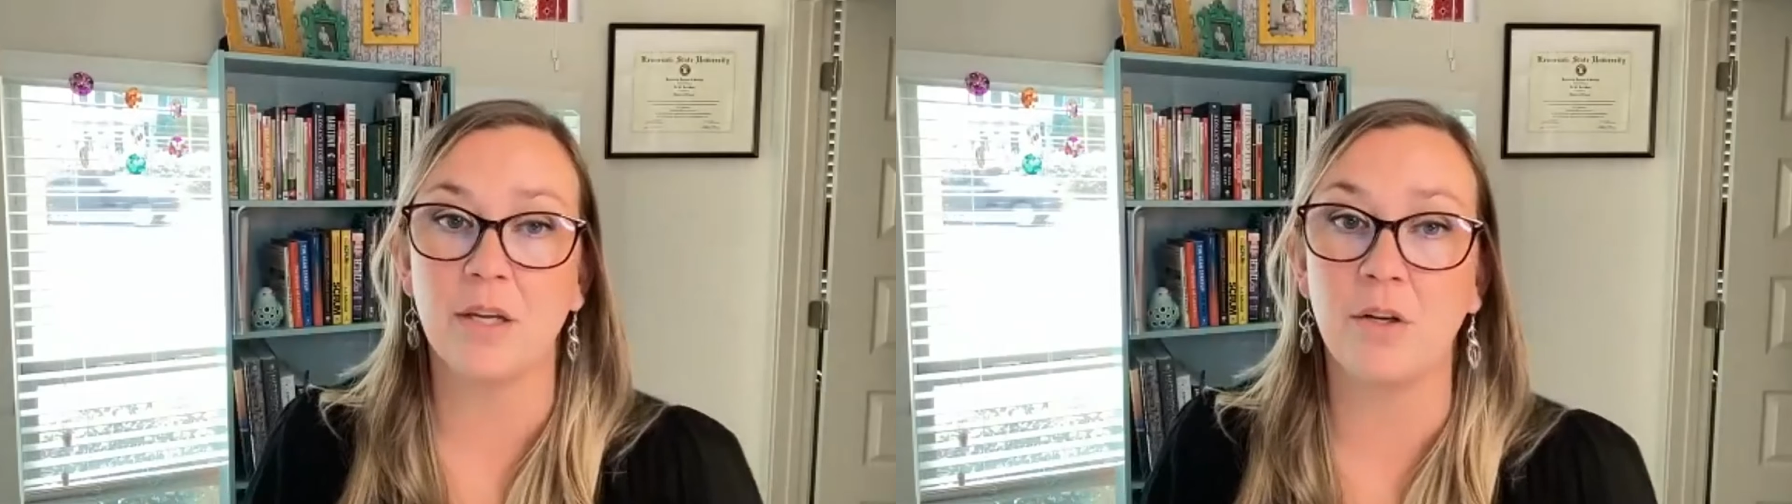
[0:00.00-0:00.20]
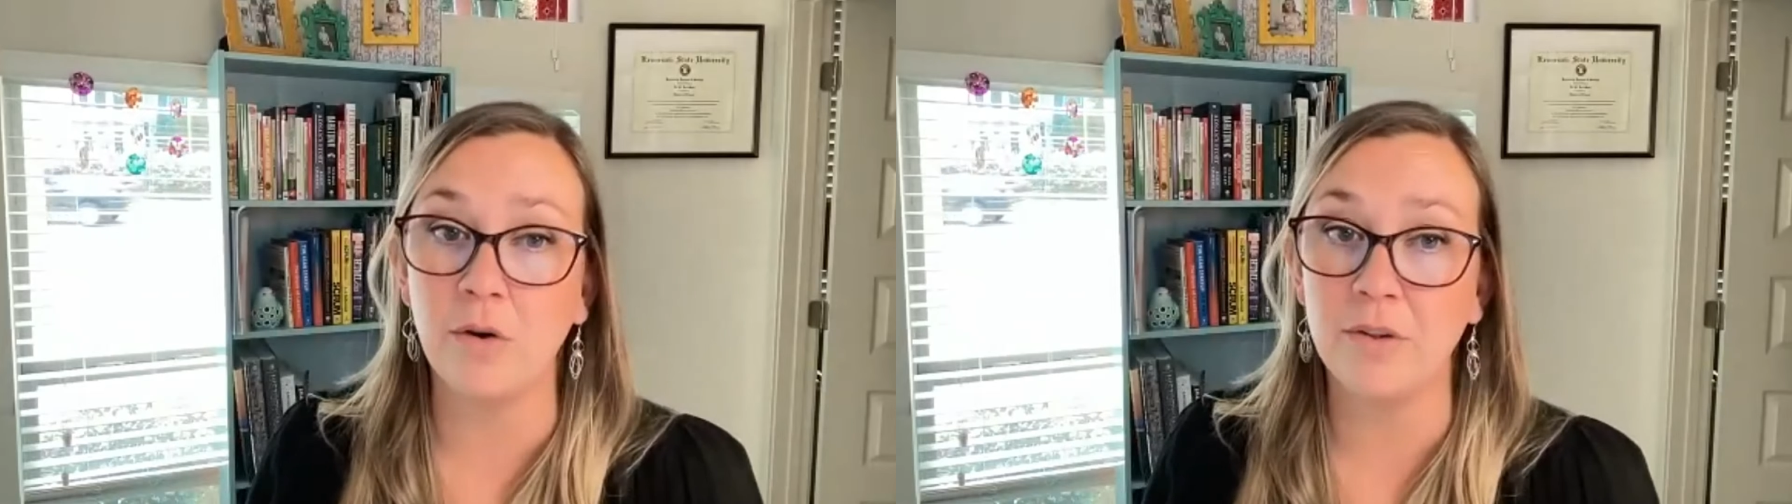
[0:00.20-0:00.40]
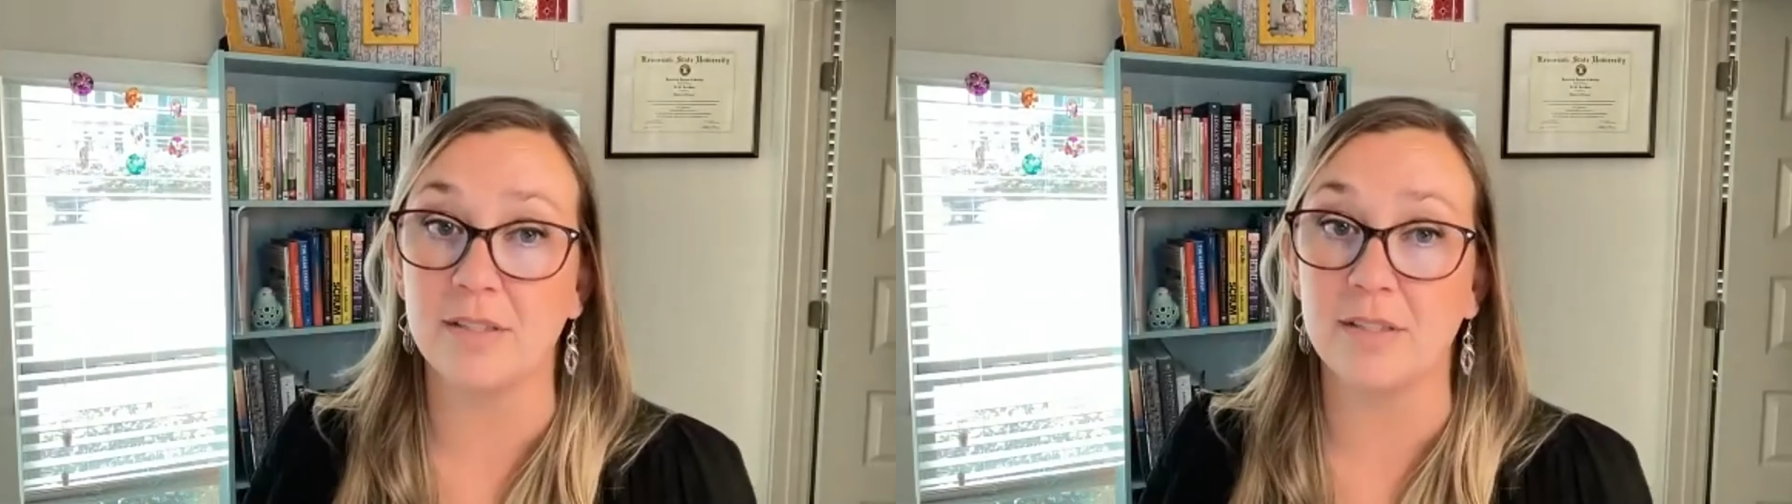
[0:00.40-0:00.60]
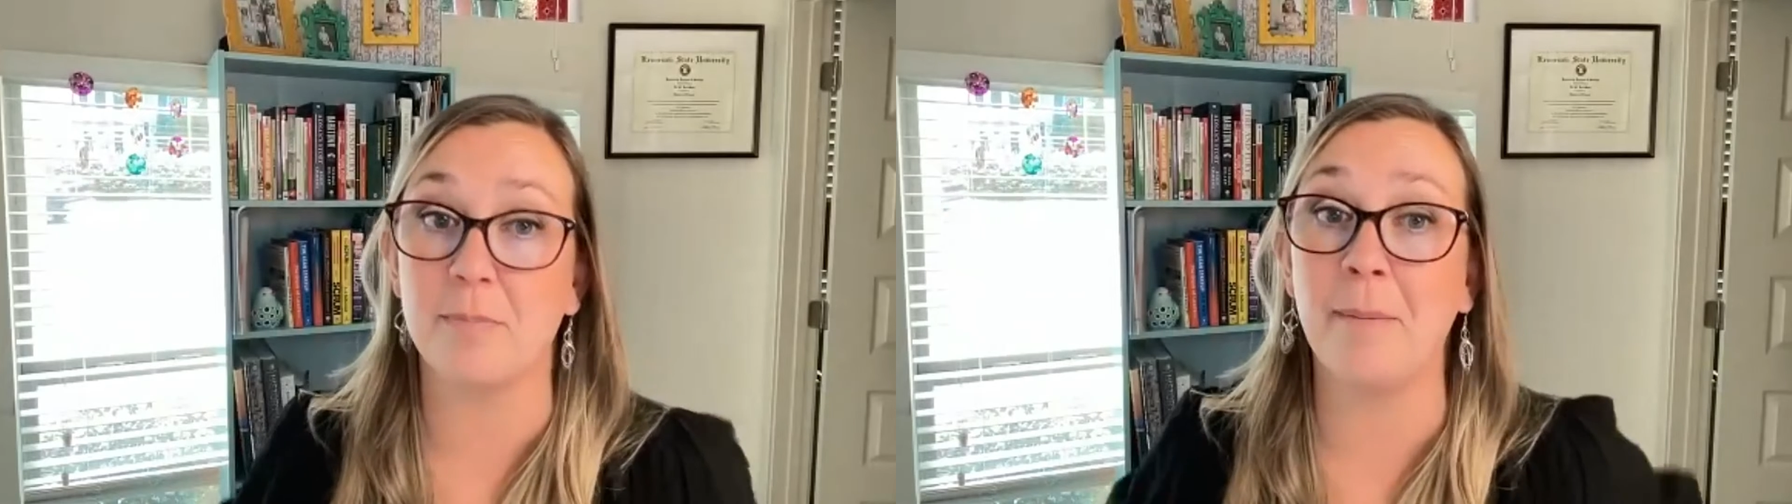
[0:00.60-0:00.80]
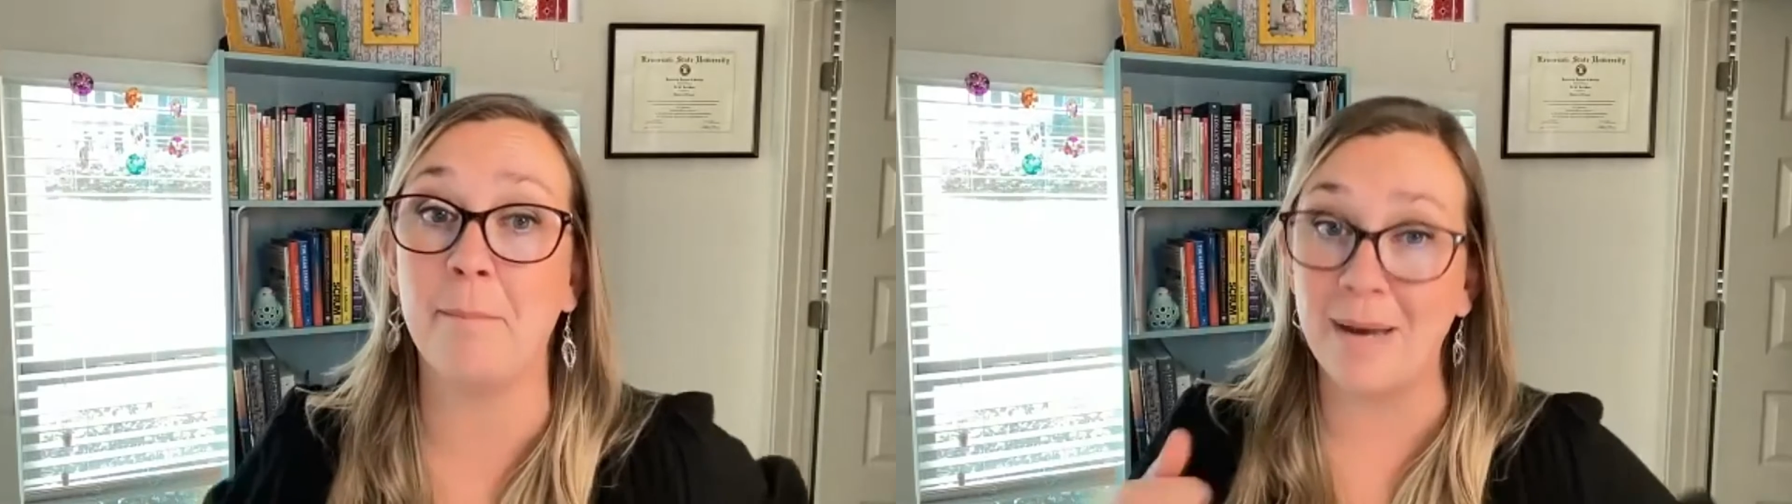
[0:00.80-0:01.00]
can know this
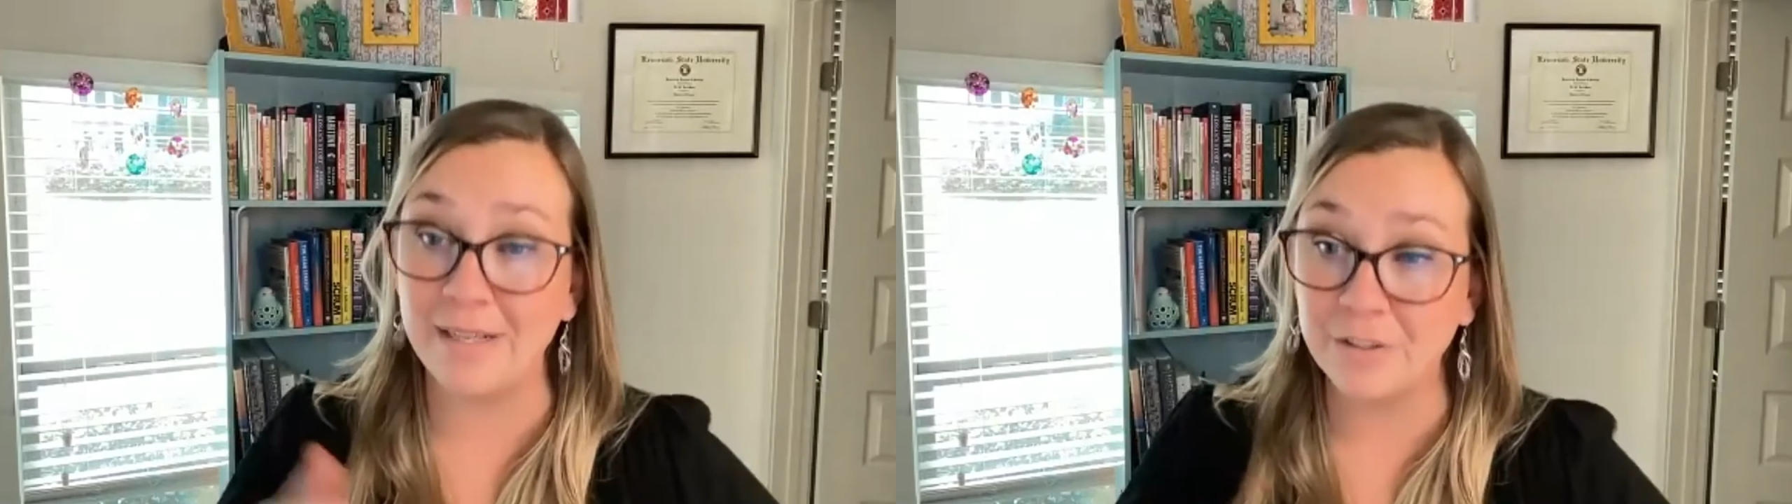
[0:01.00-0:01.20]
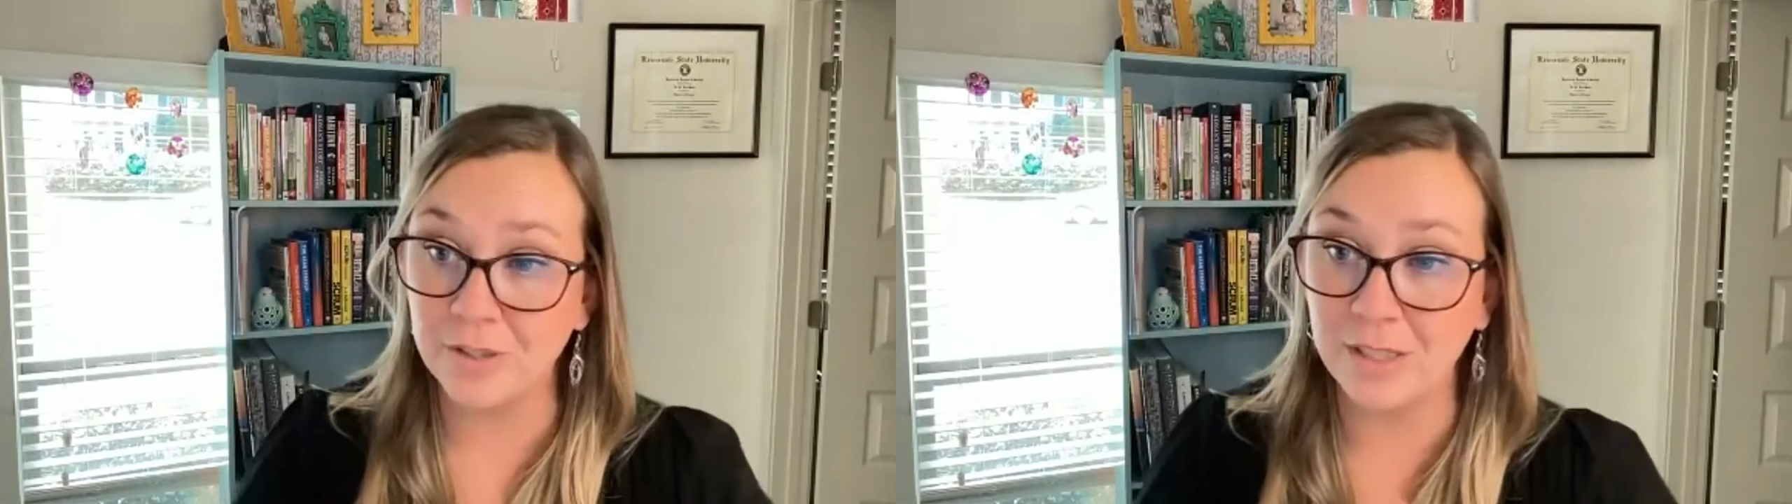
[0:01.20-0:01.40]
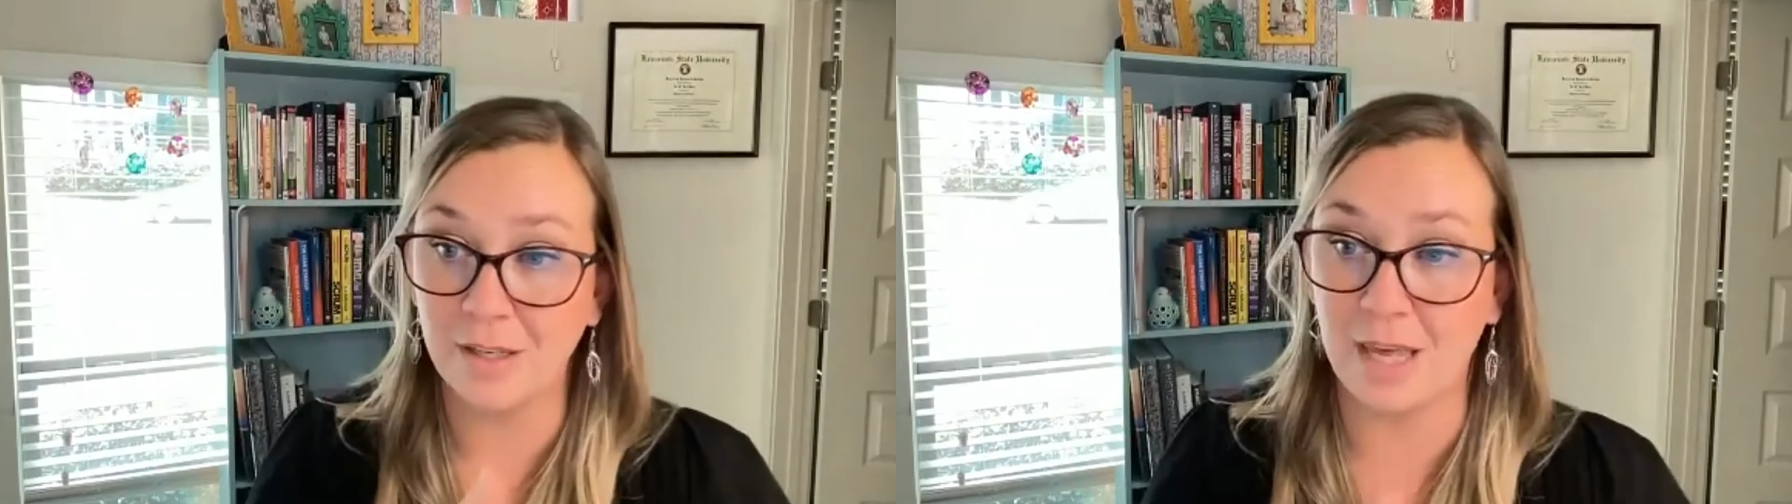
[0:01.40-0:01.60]
by measuring